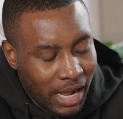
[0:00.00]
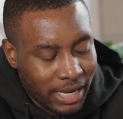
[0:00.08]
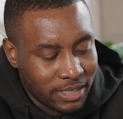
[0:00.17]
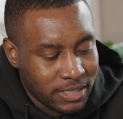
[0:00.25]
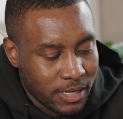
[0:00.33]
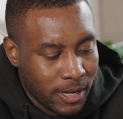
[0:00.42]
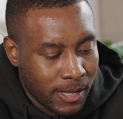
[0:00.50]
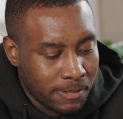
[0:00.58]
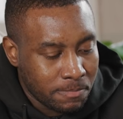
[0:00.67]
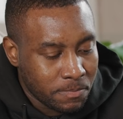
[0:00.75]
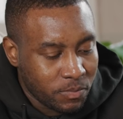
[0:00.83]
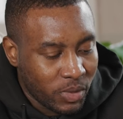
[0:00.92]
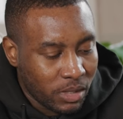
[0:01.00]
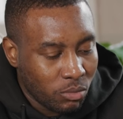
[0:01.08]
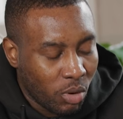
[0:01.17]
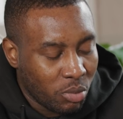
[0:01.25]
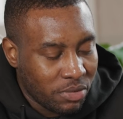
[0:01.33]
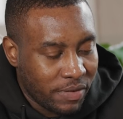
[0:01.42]
And um,
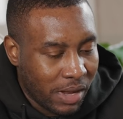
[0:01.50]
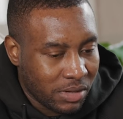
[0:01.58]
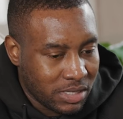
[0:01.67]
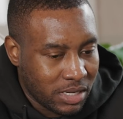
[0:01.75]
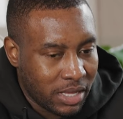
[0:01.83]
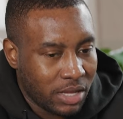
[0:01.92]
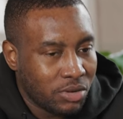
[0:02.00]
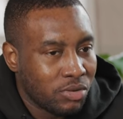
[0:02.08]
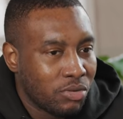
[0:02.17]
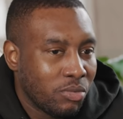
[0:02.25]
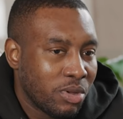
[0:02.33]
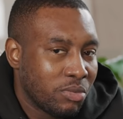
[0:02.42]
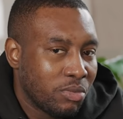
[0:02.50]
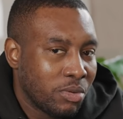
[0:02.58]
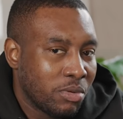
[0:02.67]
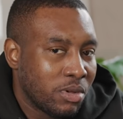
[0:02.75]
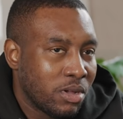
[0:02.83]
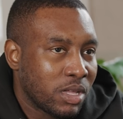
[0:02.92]
what we found is, okay, cool, we,
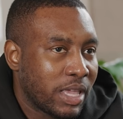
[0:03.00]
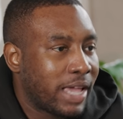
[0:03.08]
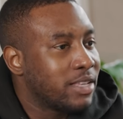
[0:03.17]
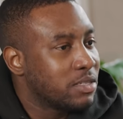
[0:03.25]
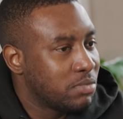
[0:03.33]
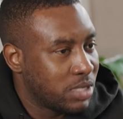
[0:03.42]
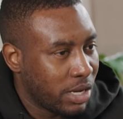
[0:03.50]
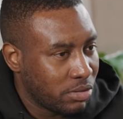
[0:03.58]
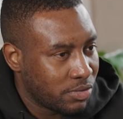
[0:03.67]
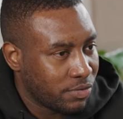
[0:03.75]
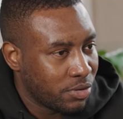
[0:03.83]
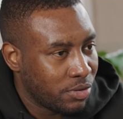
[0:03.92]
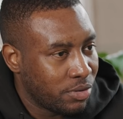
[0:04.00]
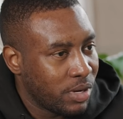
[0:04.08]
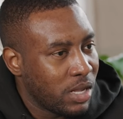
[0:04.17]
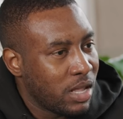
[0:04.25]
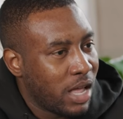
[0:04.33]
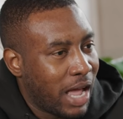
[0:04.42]
we were getting some sales
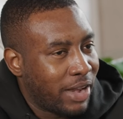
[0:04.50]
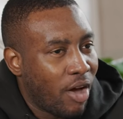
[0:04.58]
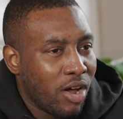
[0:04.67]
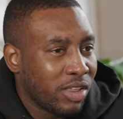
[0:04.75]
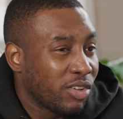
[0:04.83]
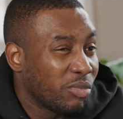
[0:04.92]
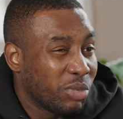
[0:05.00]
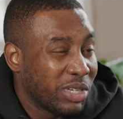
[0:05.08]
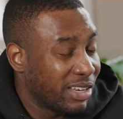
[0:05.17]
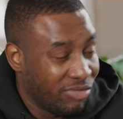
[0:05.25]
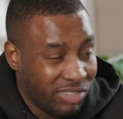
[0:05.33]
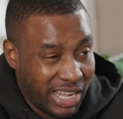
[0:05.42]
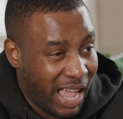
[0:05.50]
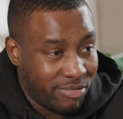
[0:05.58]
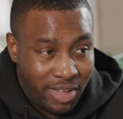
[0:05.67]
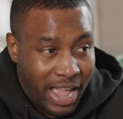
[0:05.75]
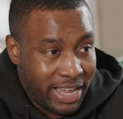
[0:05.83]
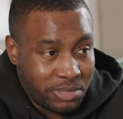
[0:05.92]
through. And early on, we didn't really
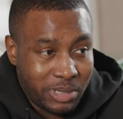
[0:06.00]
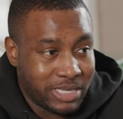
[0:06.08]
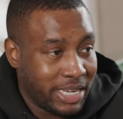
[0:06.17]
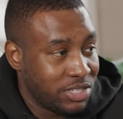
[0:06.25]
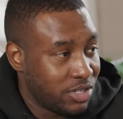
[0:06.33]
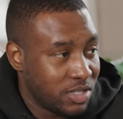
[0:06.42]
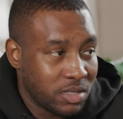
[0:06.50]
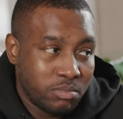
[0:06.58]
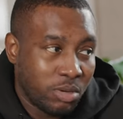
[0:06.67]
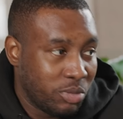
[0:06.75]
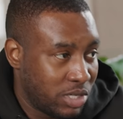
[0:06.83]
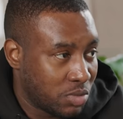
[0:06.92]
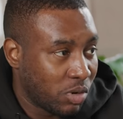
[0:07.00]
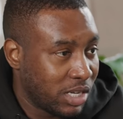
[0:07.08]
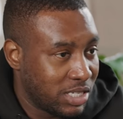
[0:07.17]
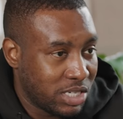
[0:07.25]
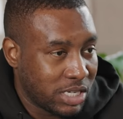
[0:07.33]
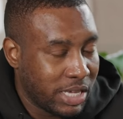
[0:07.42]
have high expectations, but we just
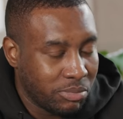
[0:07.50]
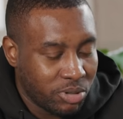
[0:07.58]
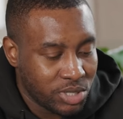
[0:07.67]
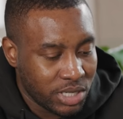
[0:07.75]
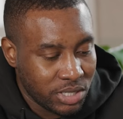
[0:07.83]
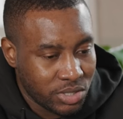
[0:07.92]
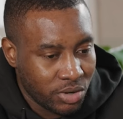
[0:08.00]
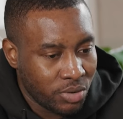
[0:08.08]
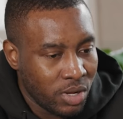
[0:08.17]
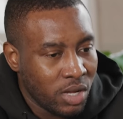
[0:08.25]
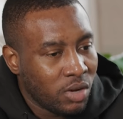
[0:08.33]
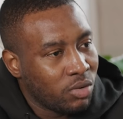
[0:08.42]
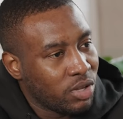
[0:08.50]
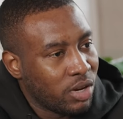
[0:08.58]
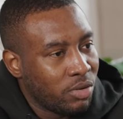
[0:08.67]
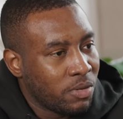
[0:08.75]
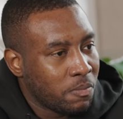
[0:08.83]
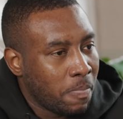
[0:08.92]
wanted to just keep pushing. So, you
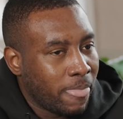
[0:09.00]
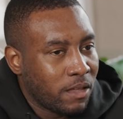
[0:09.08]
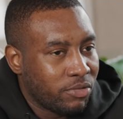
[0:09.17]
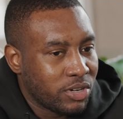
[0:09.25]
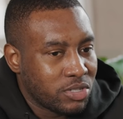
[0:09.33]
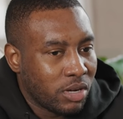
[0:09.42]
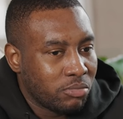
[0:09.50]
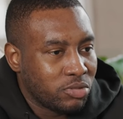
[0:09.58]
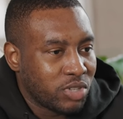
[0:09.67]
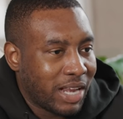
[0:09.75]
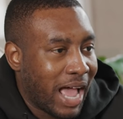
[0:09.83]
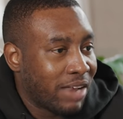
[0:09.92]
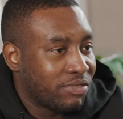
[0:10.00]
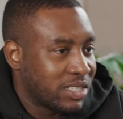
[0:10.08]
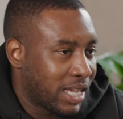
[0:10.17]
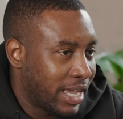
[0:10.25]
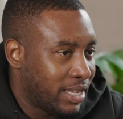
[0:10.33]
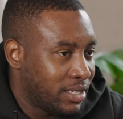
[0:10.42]
know, for example, trying to
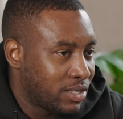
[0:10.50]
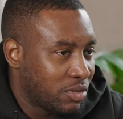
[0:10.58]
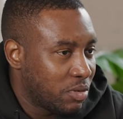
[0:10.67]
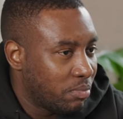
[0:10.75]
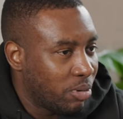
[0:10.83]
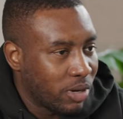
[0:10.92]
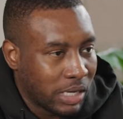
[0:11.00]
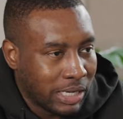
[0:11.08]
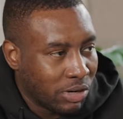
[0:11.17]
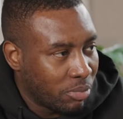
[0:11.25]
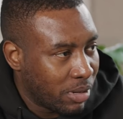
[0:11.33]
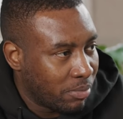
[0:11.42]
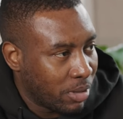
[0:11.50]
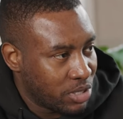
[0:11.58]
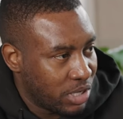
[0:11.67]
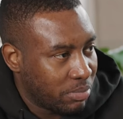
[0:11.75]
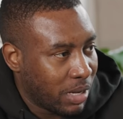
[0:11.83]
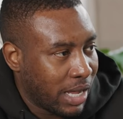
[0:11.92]
advertise. So putting a little bit of
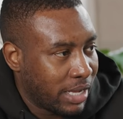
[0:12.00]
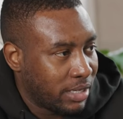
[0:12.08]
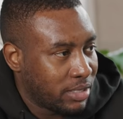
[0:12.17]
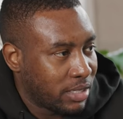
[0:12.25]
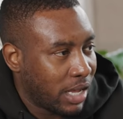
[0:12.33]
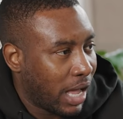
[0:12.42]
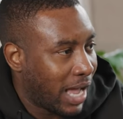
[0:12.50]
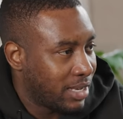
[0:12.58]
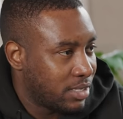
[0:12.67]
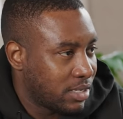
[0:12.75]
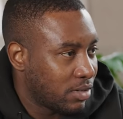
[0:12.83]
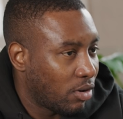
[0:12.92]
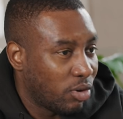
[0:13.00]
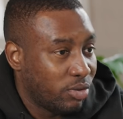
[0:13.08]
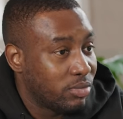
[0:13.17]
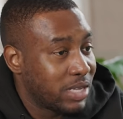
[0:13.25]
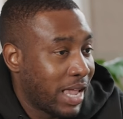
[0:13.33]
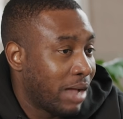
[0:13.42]
budget behind ads
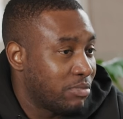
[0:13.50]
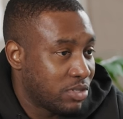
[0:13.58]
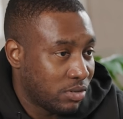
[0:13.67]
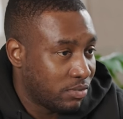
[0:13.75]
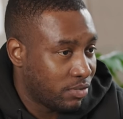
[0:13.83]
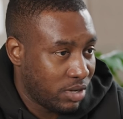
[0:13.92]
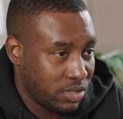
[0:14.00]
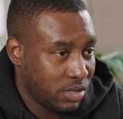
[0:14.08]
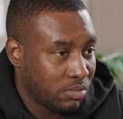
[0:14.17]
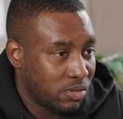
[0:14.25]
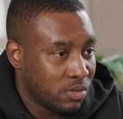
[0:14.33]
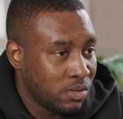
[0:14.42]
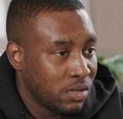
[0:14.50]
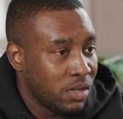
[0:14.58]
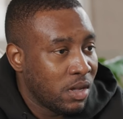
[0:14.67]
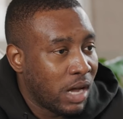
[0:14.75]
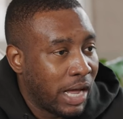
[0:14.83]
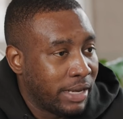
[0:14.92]
on, say, Amazon, for example.
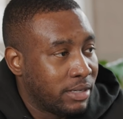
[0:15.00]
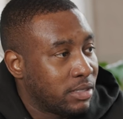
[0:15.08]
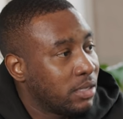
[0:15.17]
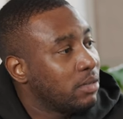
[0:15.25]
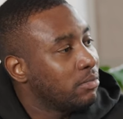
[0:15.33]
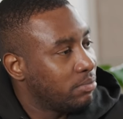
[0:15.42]
And